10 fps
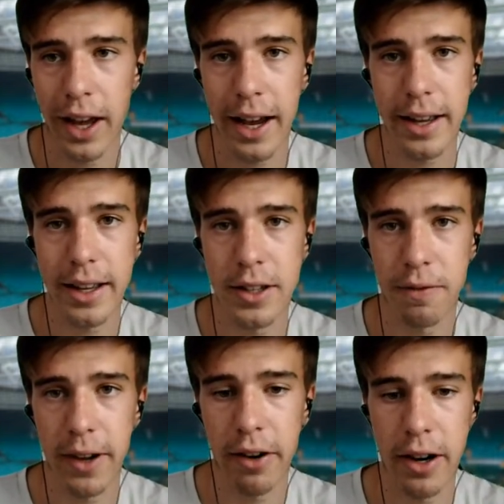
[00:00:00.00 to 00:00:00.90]
That
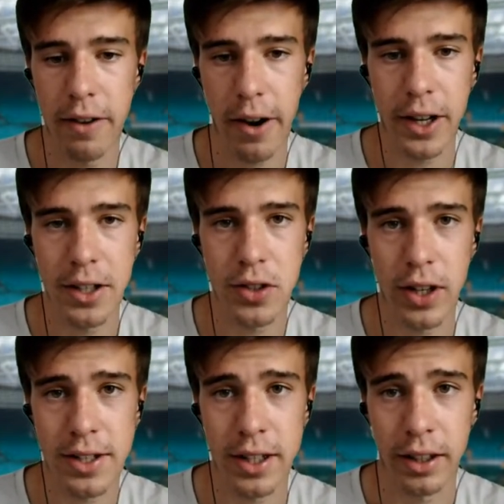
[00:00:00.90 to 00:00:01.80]
is very, very
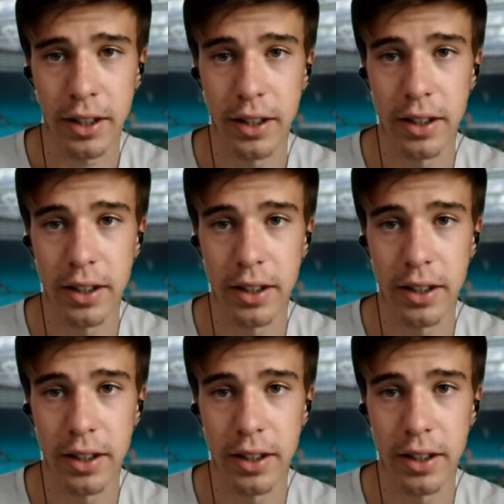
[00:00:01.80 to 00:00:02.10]
interesting.